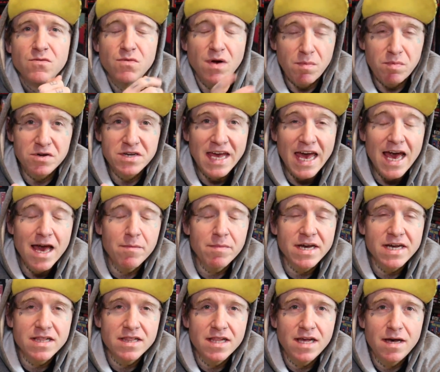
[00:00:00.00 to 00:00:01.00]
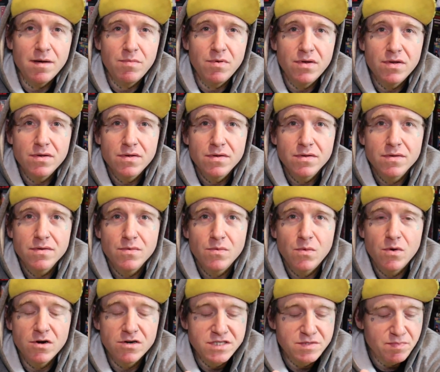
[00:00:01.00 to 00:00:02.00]
Rebel Gaming Club,
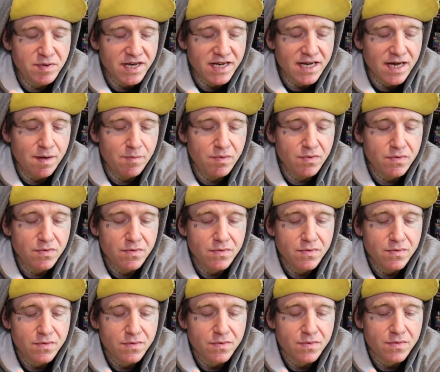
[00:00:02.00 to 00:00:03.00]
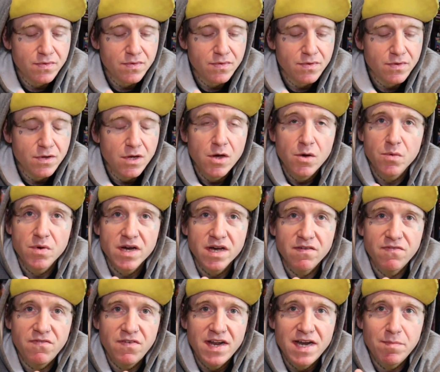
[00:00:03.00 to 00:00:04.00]
worst pickup. We
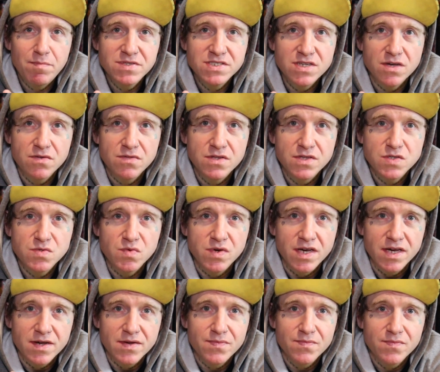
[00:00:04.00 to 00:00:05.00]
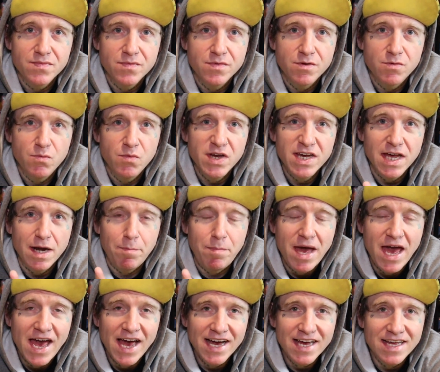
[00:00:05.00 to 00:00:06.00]
got a fun episode this week. We got
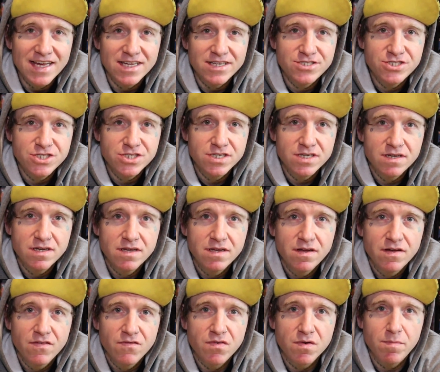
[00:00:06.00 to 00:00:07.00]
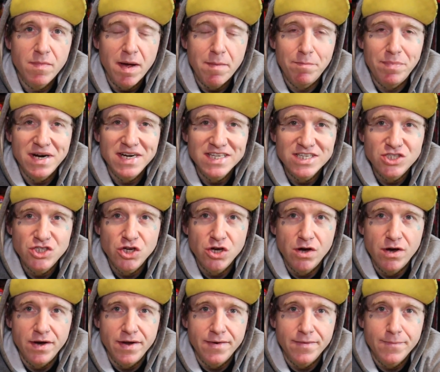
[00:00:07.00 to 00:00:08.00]
a package from my buddy
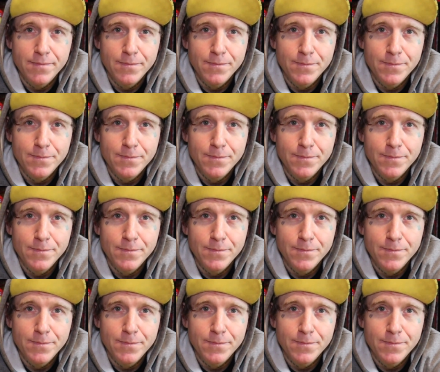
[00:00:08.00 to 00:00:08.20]
John.